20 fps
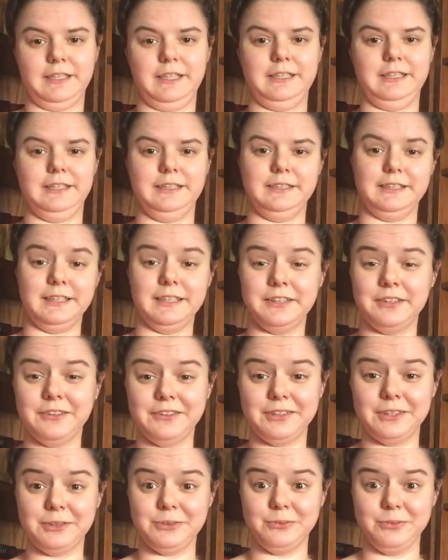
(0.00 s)
I need to get the
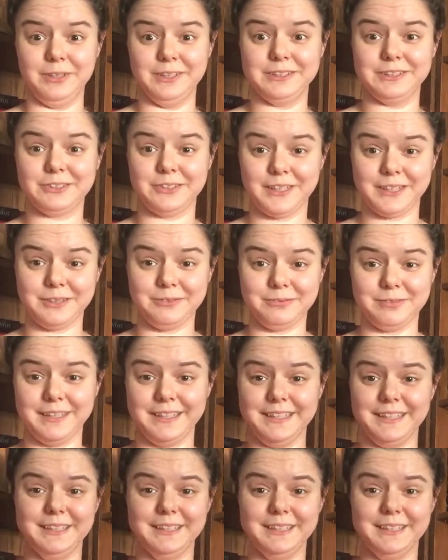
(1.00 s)
third one so I can read